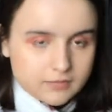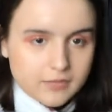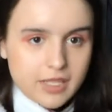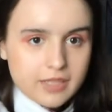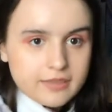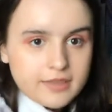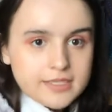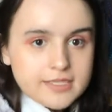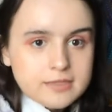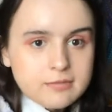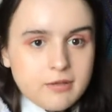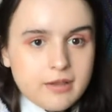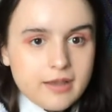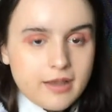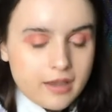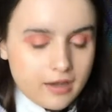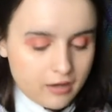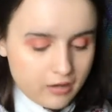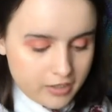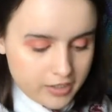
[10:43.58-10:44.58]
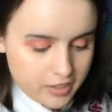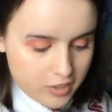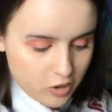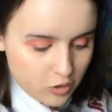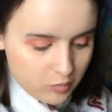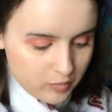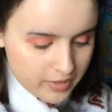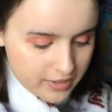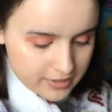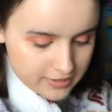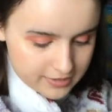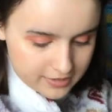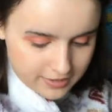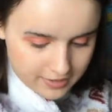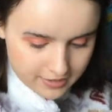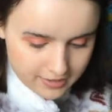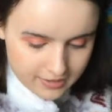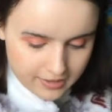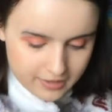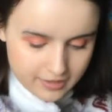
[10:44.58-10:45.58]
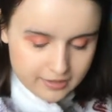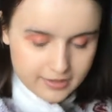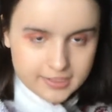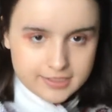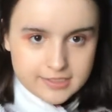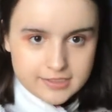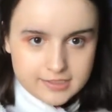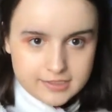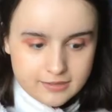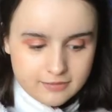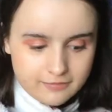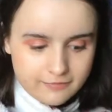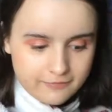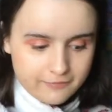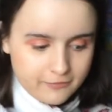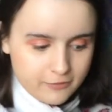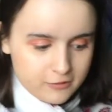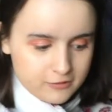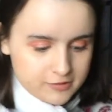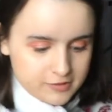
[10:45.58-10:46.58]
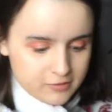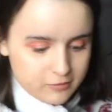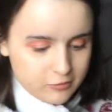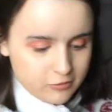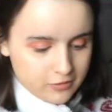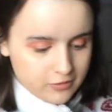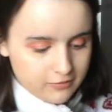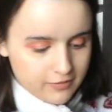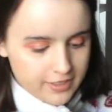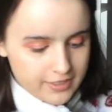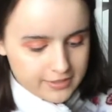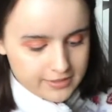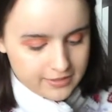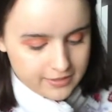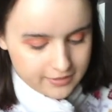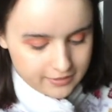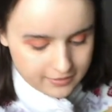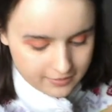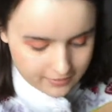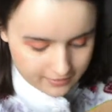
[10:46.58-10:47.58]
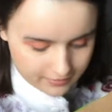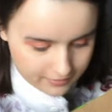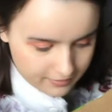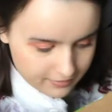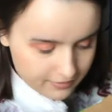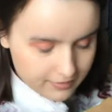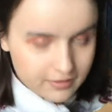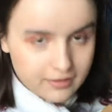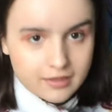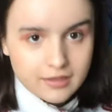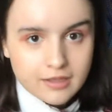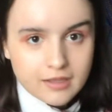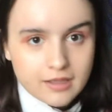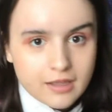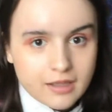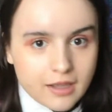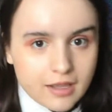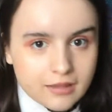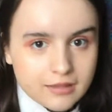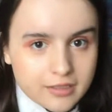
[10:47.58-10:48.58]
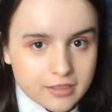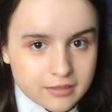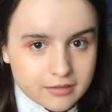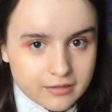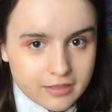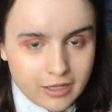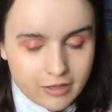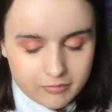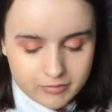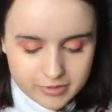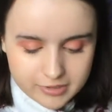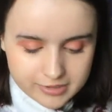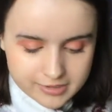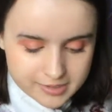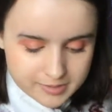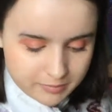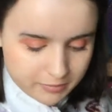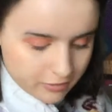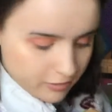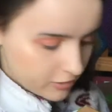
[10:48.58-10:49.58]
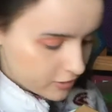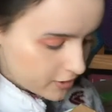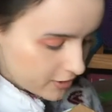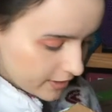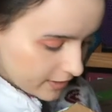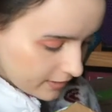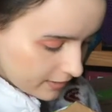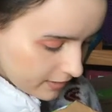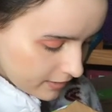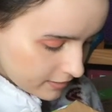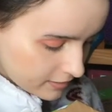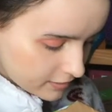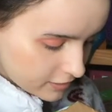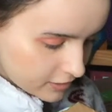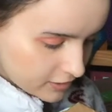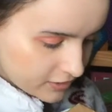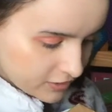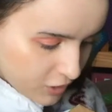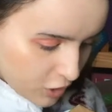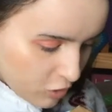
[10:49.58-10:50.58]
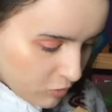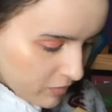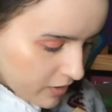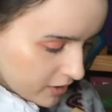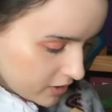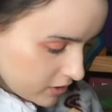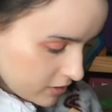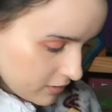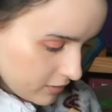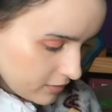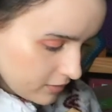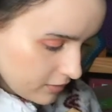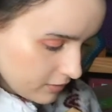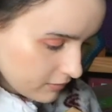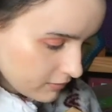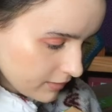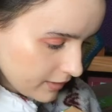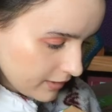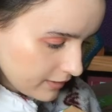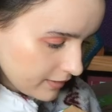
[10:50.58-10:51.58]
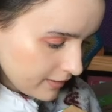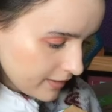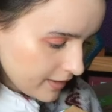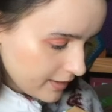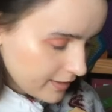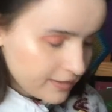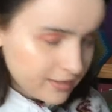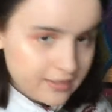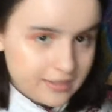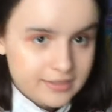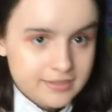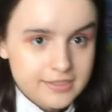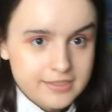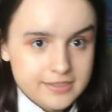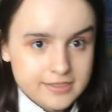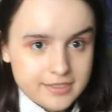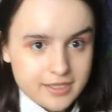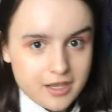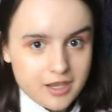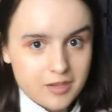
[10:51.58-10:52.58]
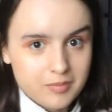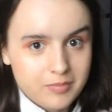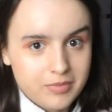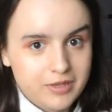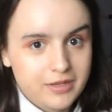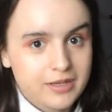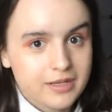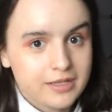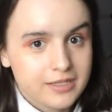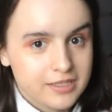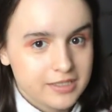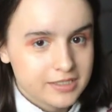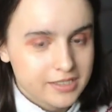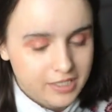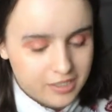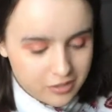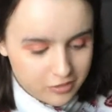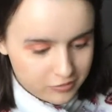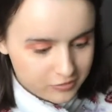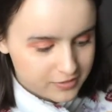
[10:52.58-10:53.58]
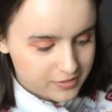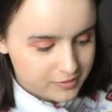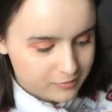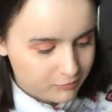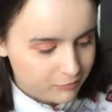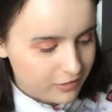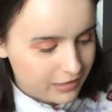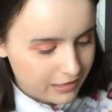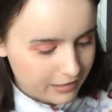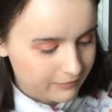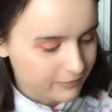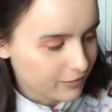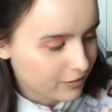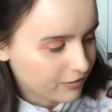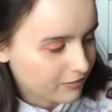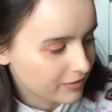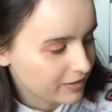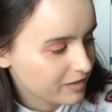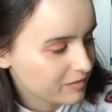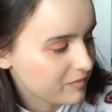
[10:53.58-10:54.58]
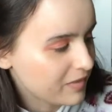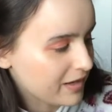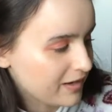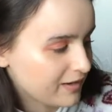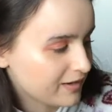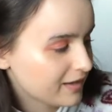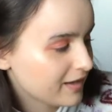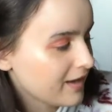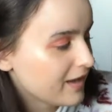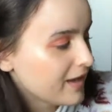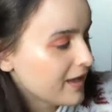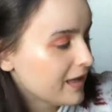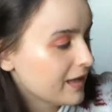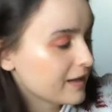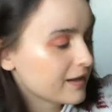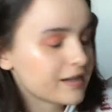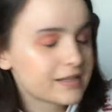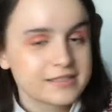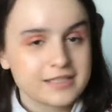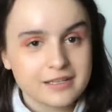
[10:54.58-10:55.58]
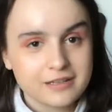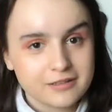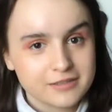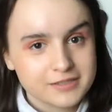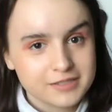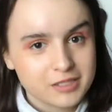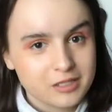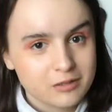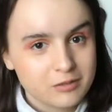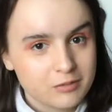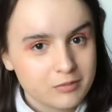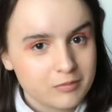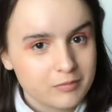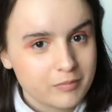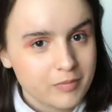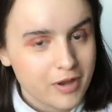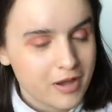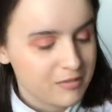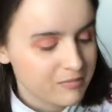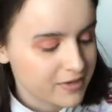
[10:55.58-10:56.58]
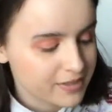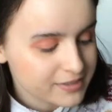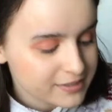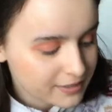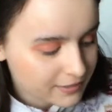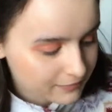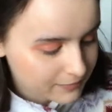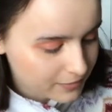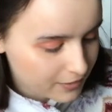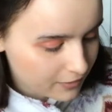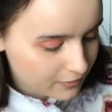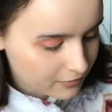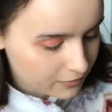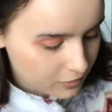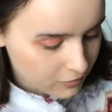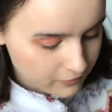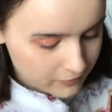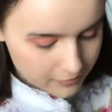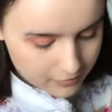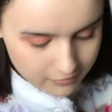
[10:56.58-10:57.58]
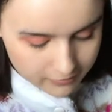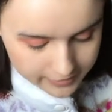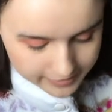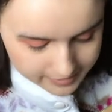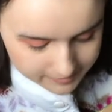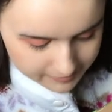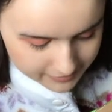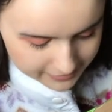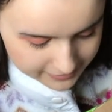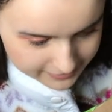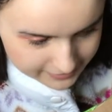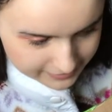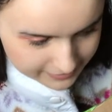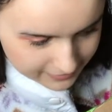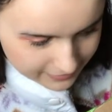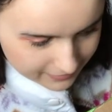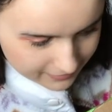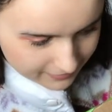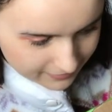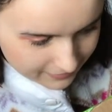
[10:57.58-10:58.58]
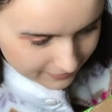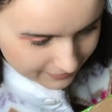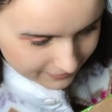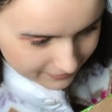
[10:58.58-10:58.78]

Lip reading: This one I already opened. This is the first order I did. I literally have been splurging so much on yarn lately. I need to stop and I need to use what I've already made, because I also bought myself yarn over Christmas, and